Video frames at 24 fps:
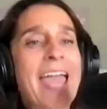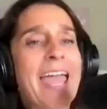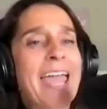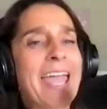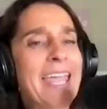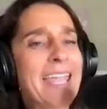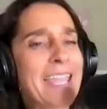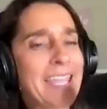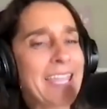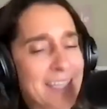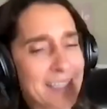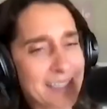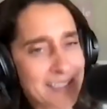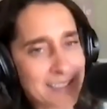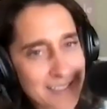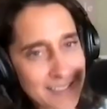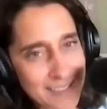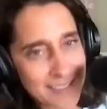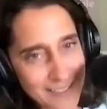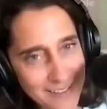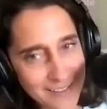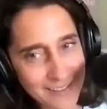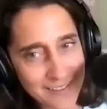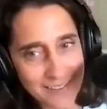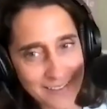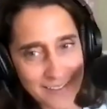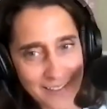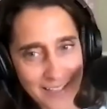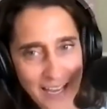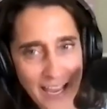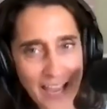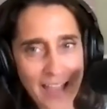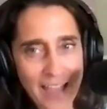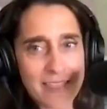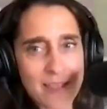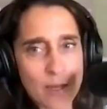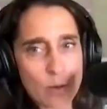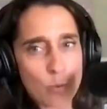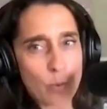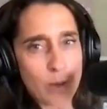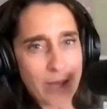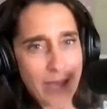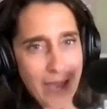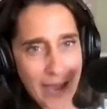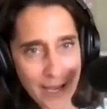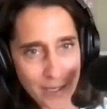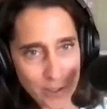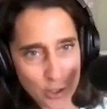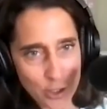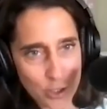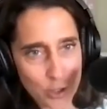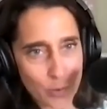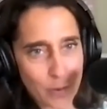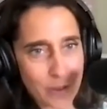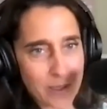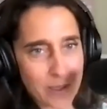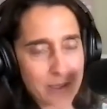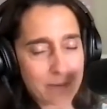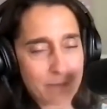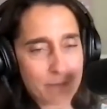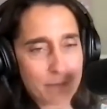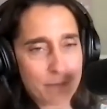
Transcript: and, and then we add to it